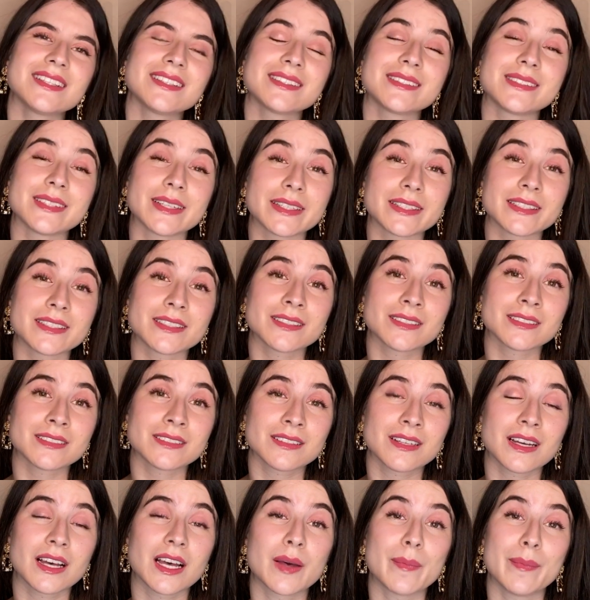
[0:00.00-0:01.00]
Cyril
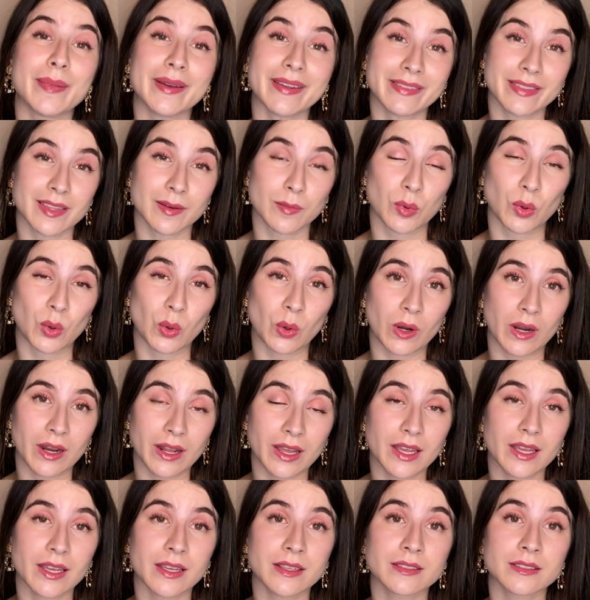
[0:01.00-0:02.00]
Abiteboul
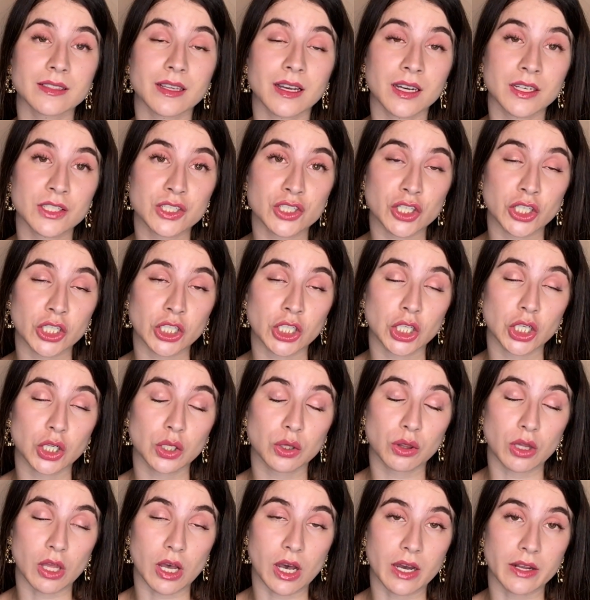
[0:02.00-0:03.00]
is under a
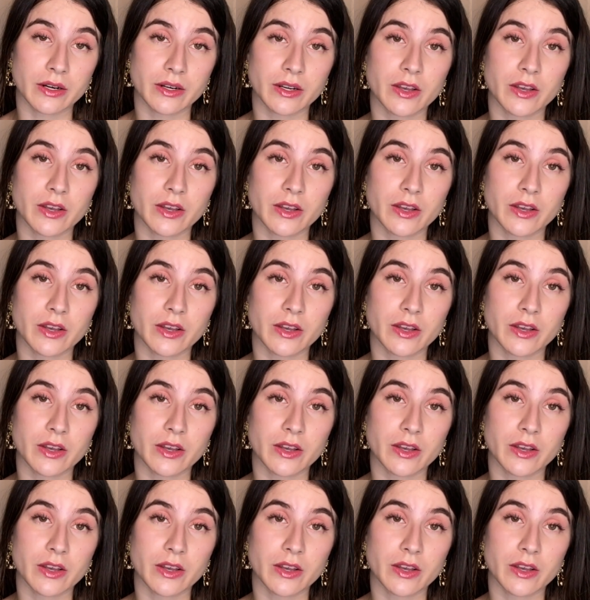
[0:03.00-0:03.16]
lot